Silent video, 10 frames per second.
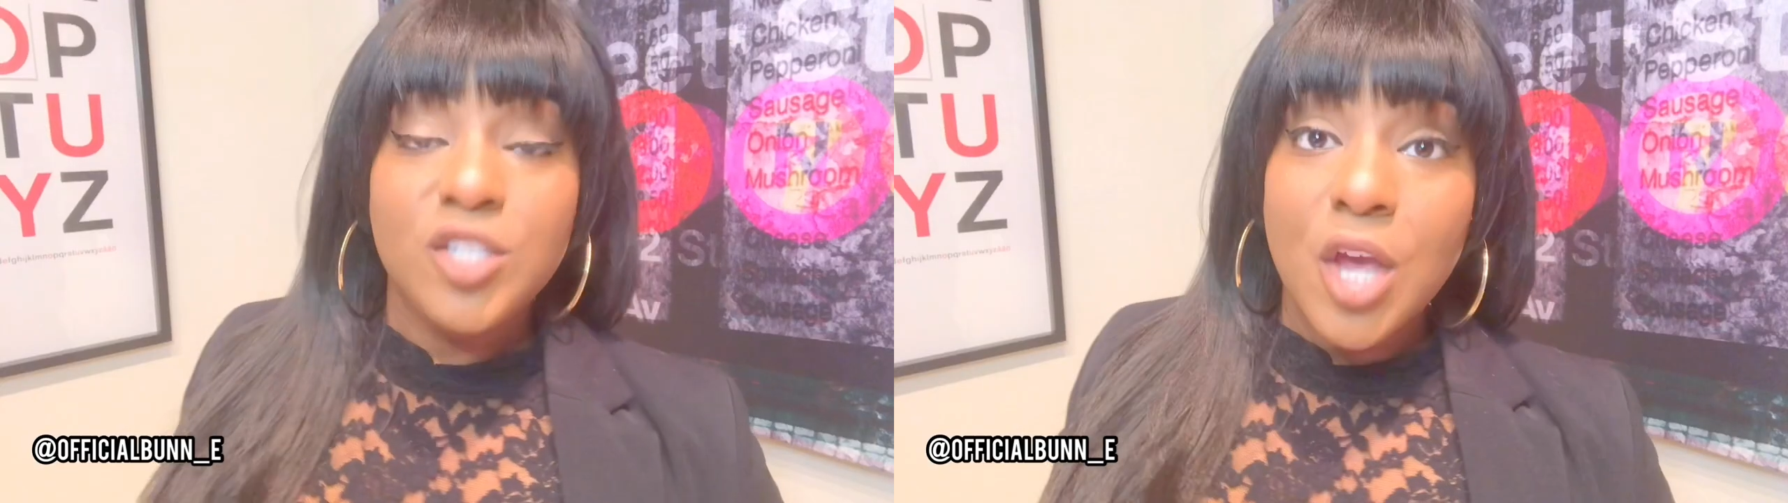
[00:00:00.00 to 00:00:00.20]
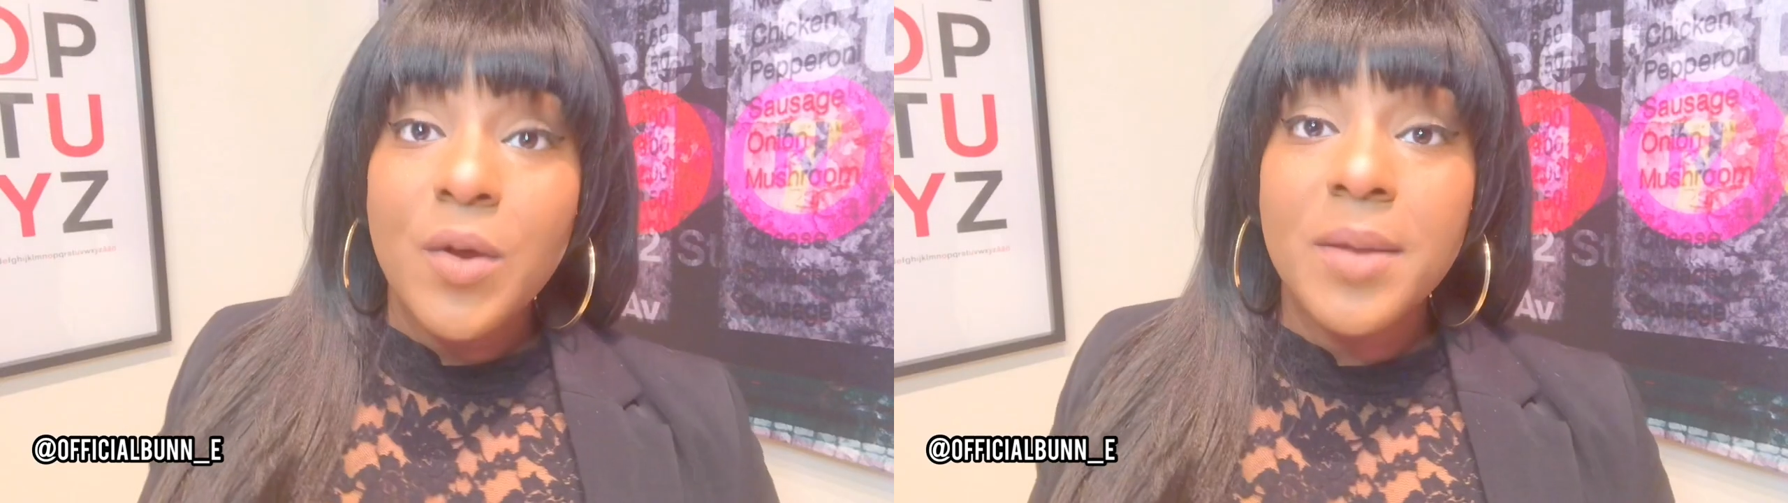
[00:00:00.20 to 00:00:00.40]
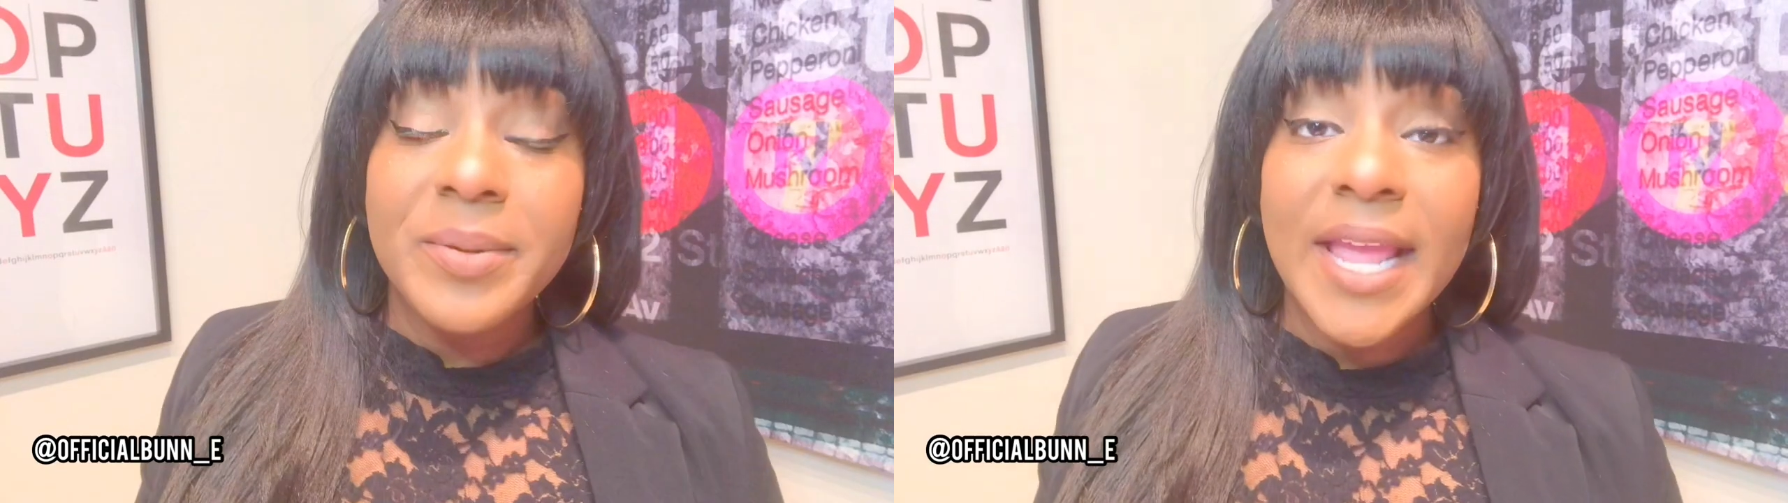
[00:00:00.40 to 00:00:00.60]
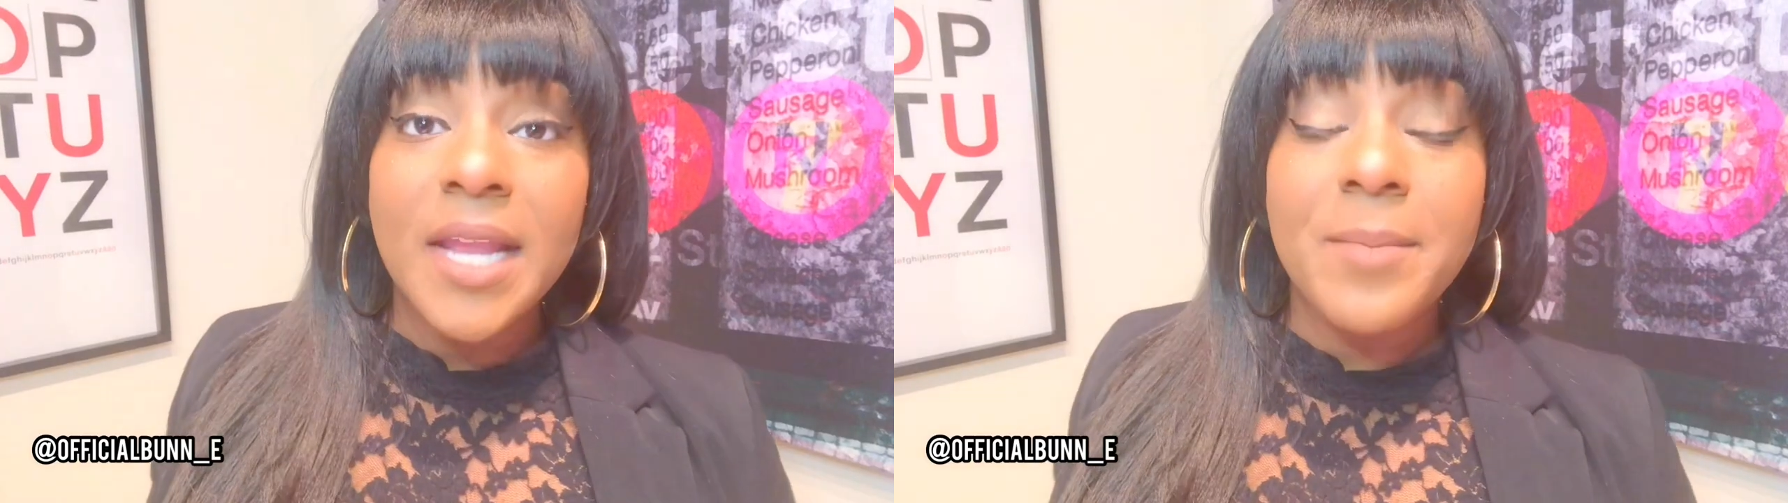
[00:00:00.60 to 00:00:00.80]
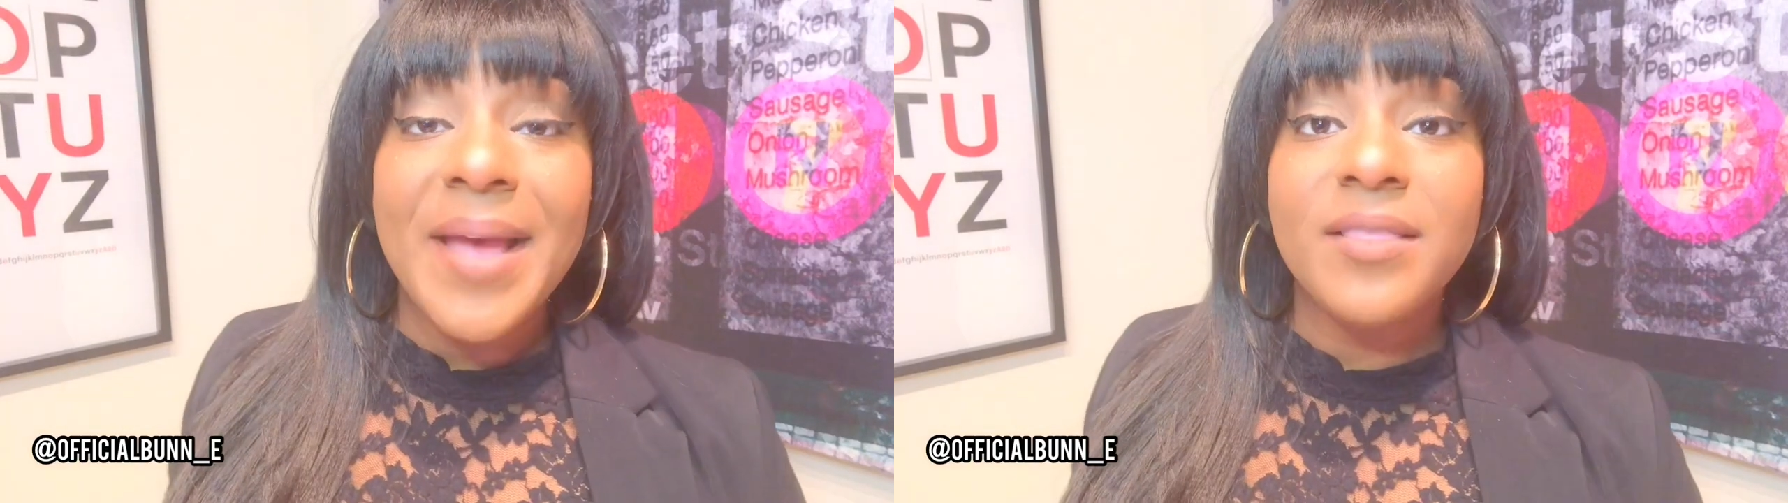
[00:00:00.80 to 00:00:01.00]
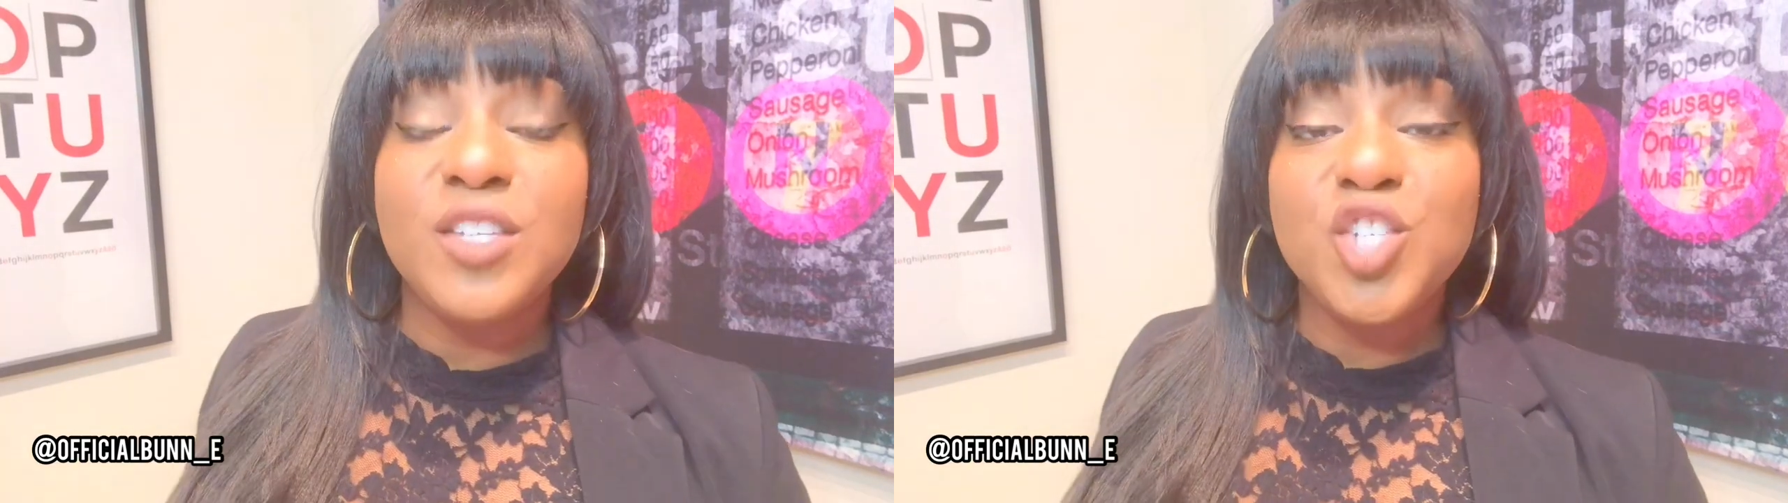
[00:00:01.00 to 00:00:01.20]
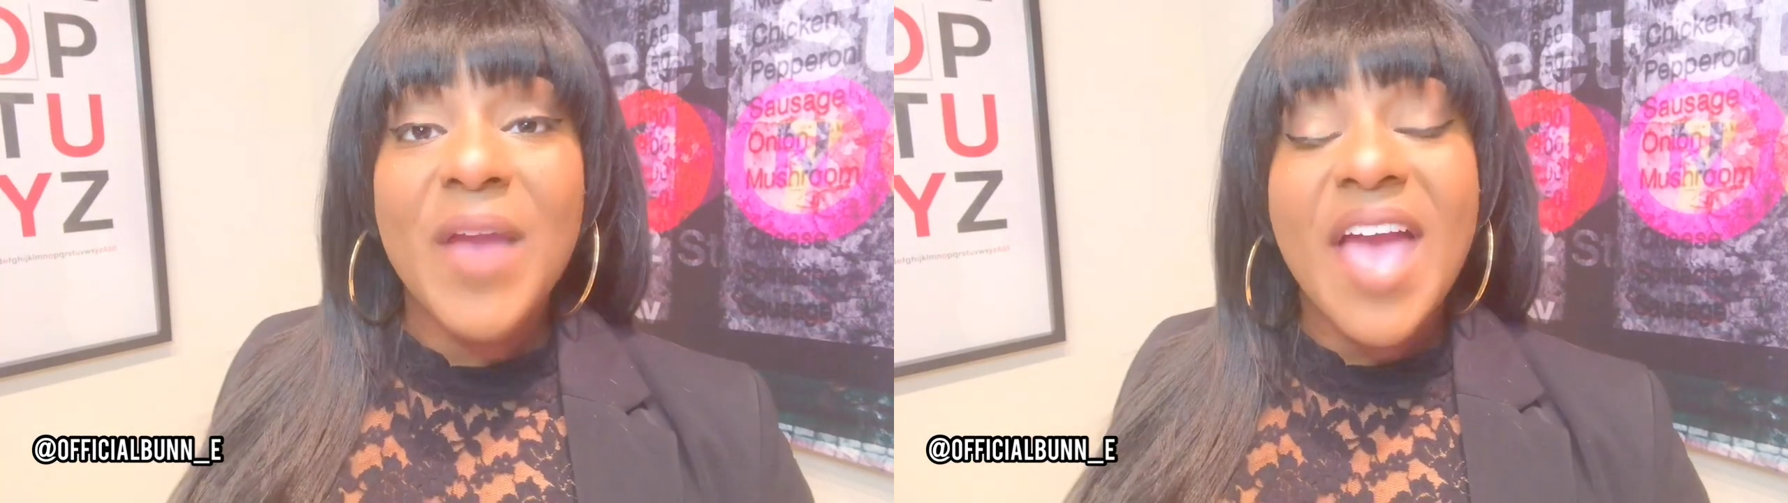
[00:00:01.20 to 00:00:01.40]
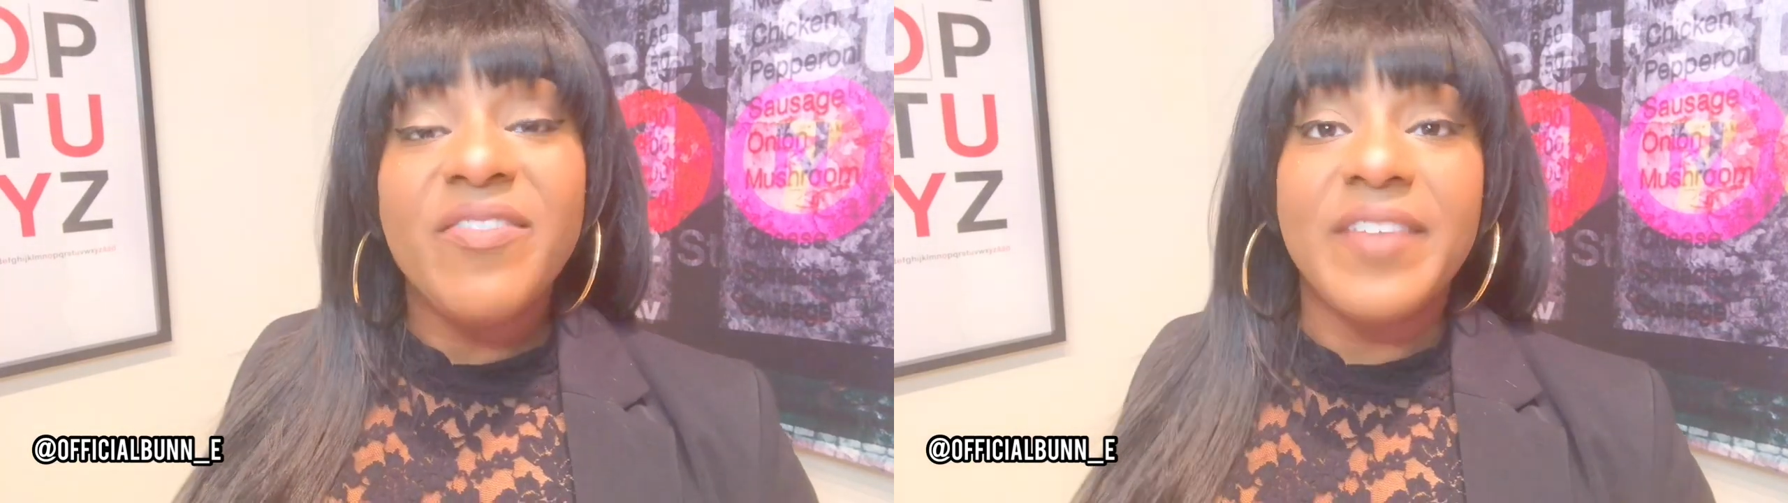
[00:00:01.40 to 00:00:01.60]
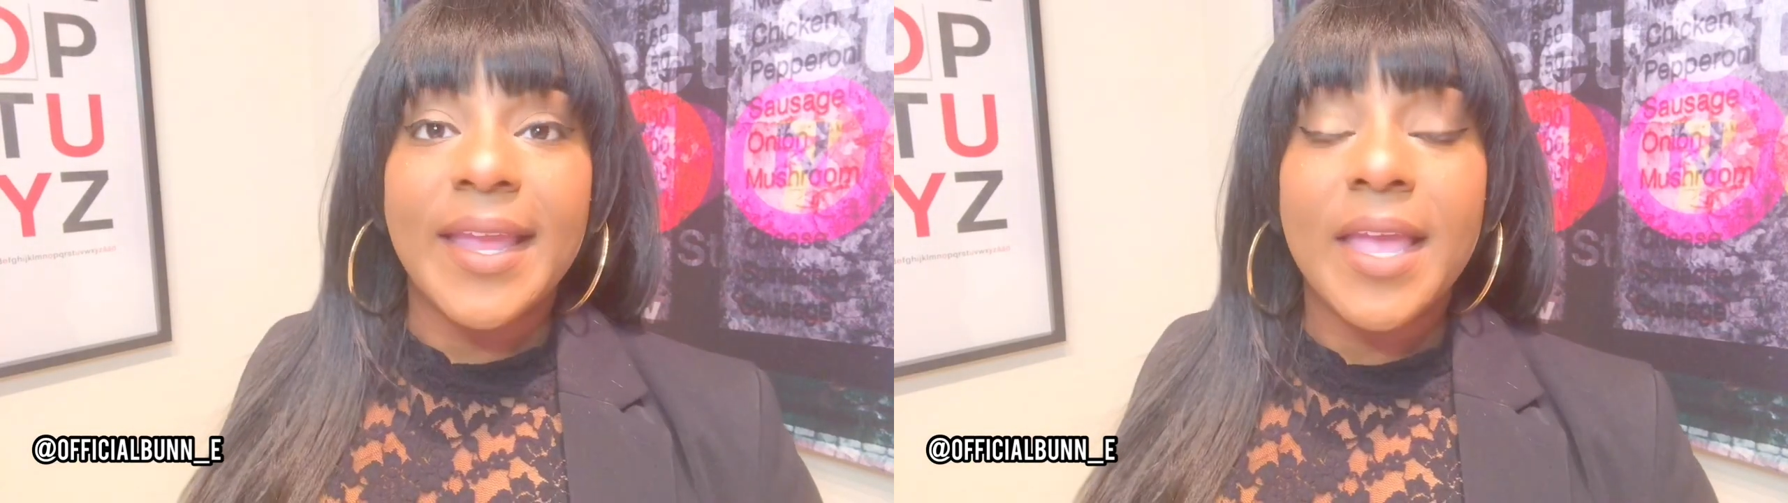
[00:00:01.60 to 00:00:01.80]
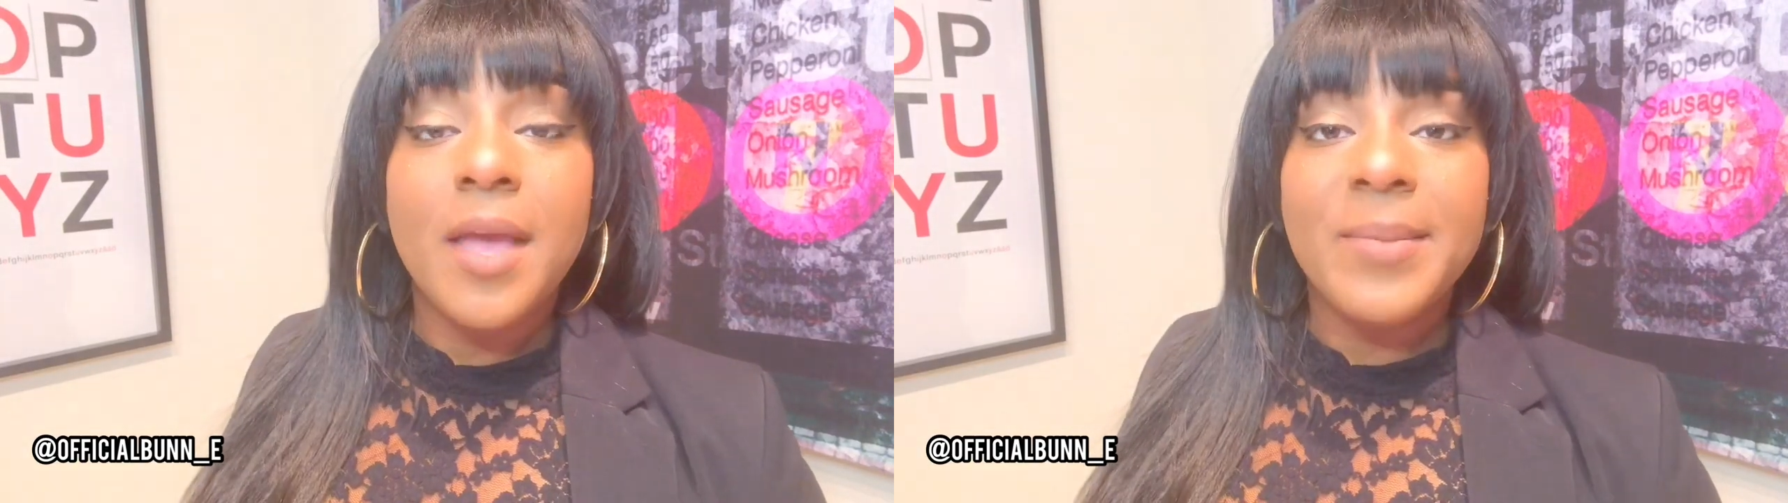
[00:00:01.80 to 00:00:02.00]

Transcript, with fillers: Don't complain about the traffic